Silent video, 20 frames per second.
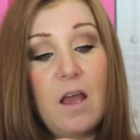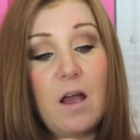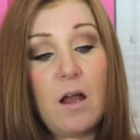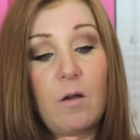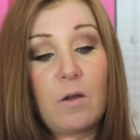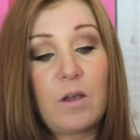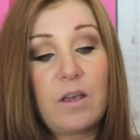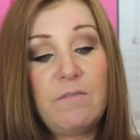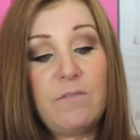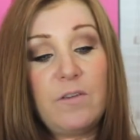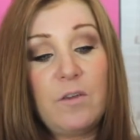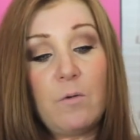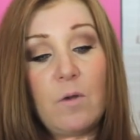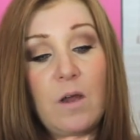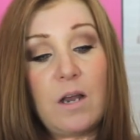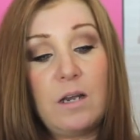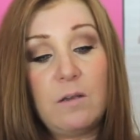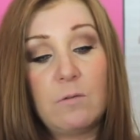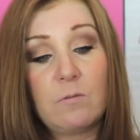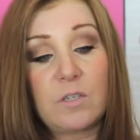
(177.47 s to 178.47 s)
I'll give you
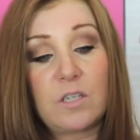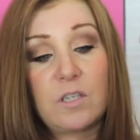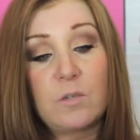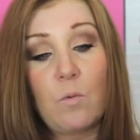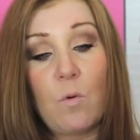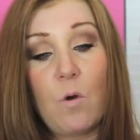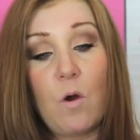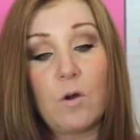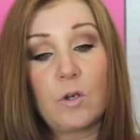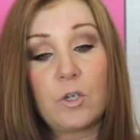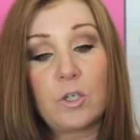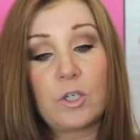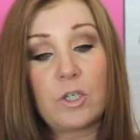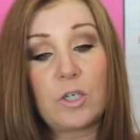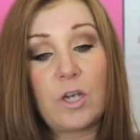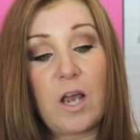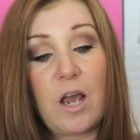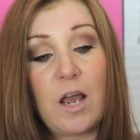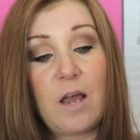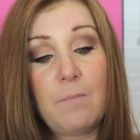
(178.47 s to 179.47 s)
a little swatch,
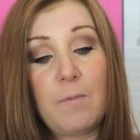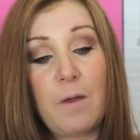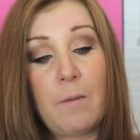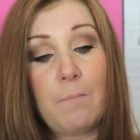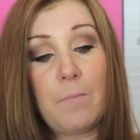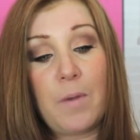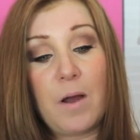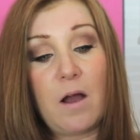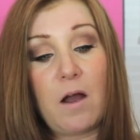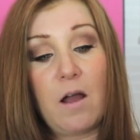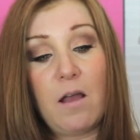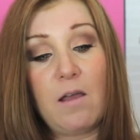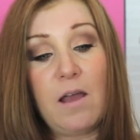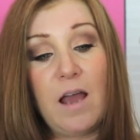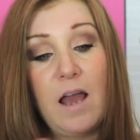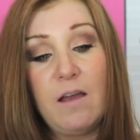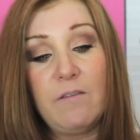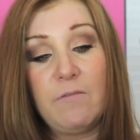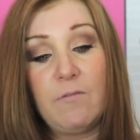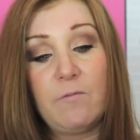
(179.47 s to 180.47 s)
but I
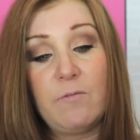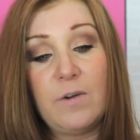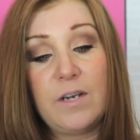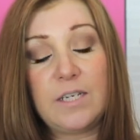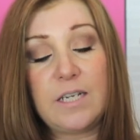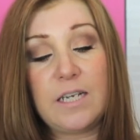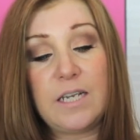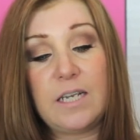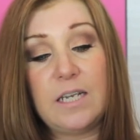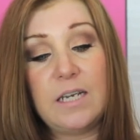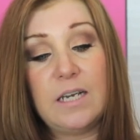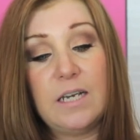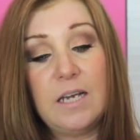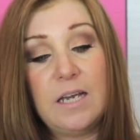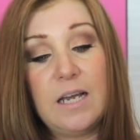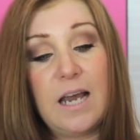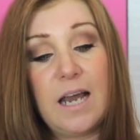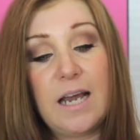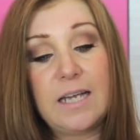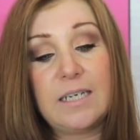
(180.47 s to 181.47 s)
have already
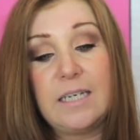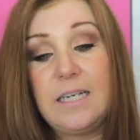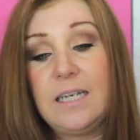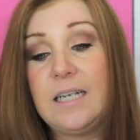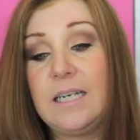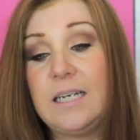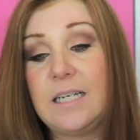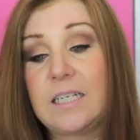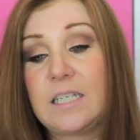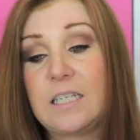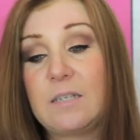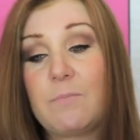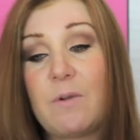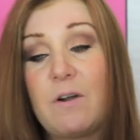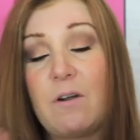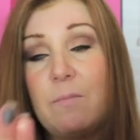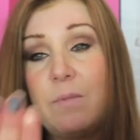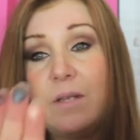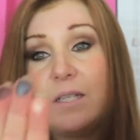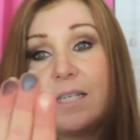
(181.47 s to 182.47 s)
had a little
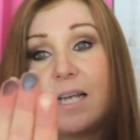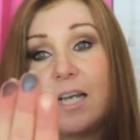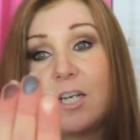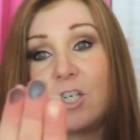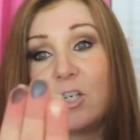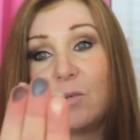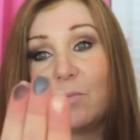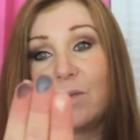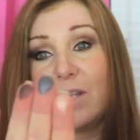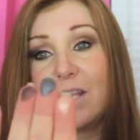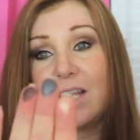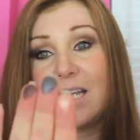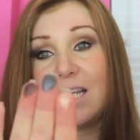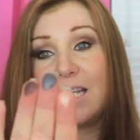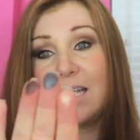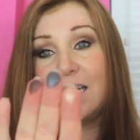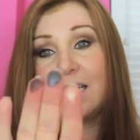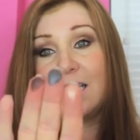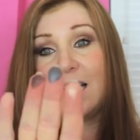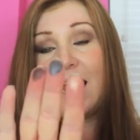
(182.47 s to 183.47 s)
experimentation with
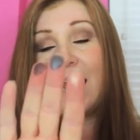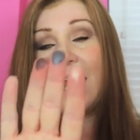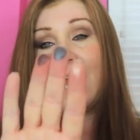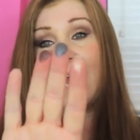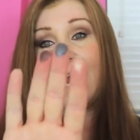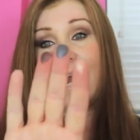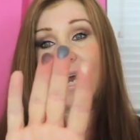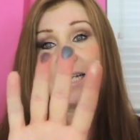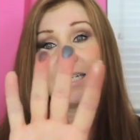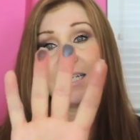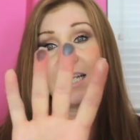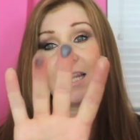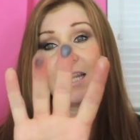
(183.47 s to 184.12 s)
these, and